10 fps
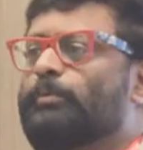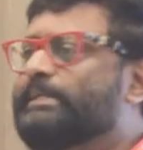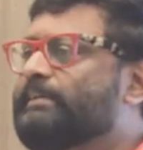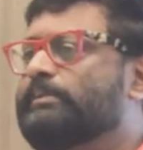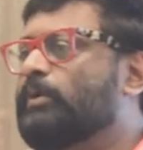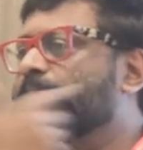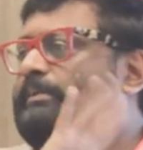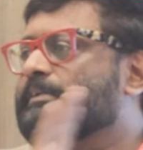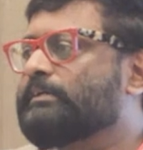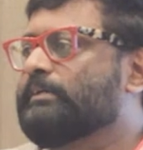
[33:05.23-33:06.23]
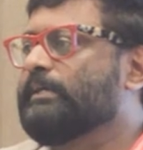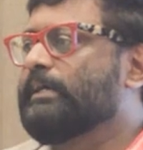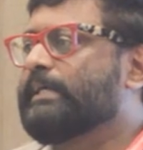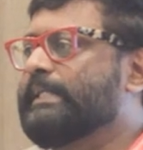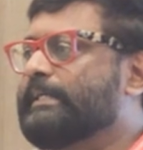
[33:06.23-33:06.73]
probably he will not even
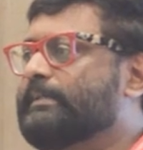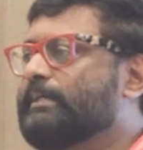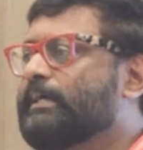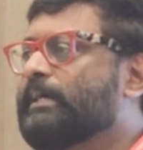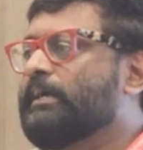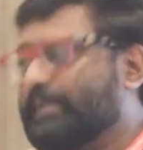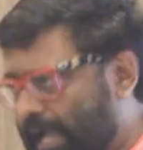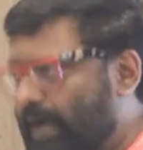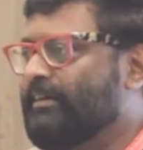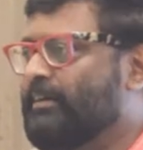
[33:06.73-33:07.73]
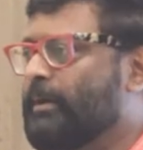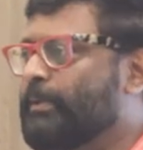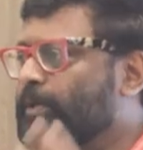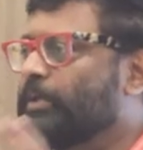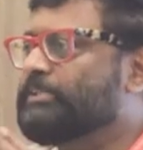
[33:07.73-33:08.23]
click it. Yeah,
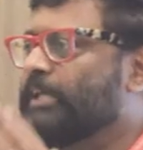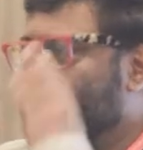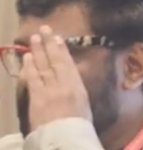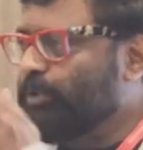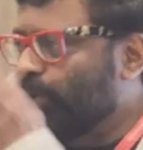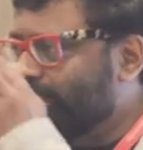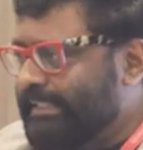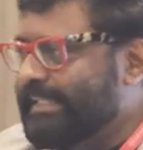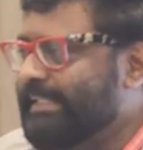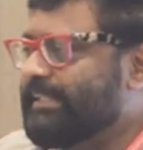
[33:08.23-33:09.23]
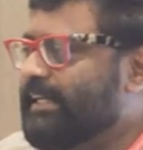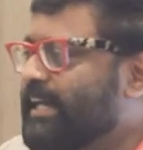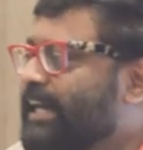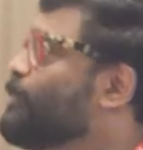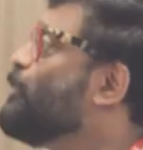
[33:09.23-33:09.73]
because you are directing the
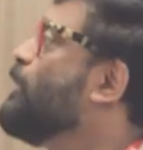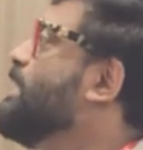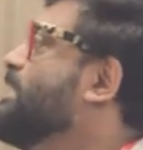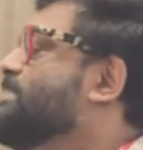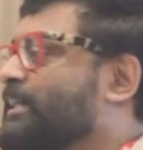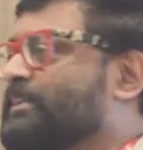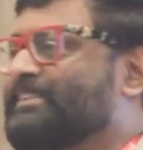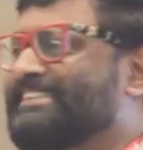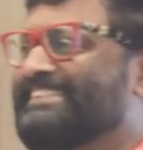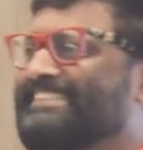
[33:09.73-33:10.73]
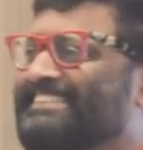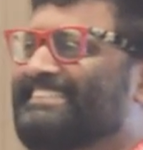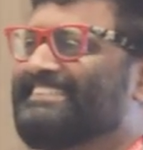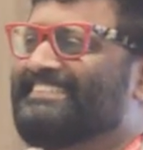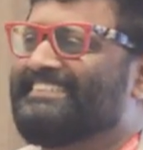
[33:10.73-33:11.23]
guy to look on that side.
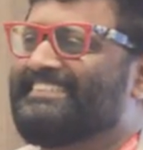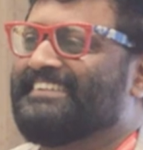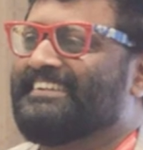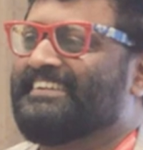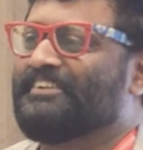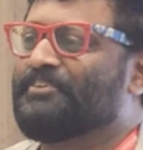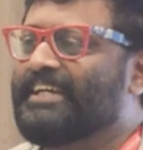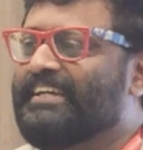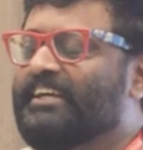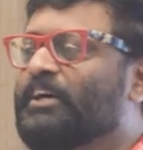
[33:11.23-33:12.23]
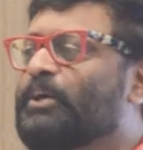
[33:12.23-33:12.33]
Okay,